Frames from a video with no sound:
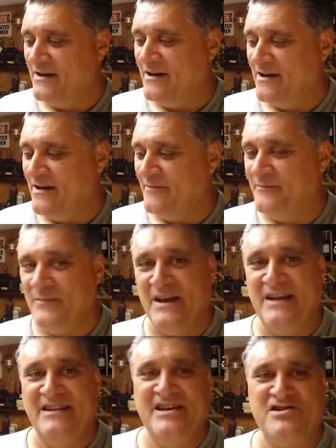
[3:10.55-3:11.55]
Um,
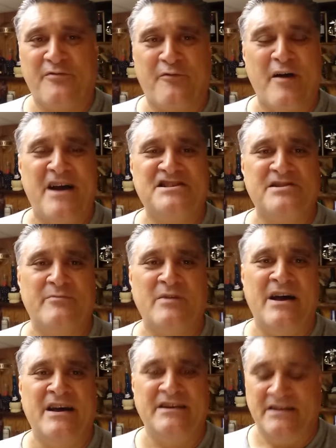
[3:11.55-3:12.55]
these are fresh,
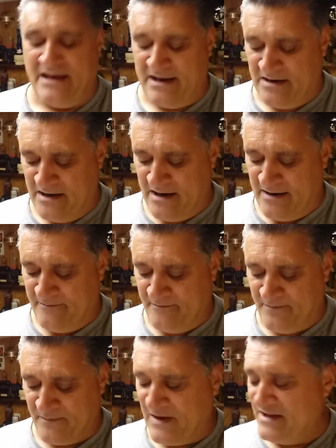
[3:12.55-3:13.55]
and and um,
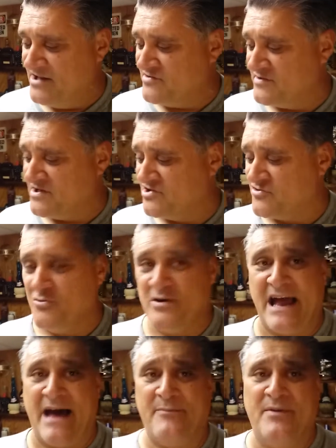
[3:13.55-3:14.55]
this was a screw
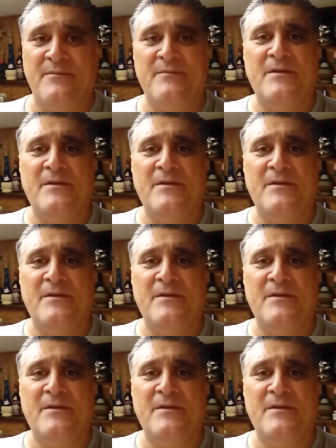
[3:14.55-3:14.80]
cap,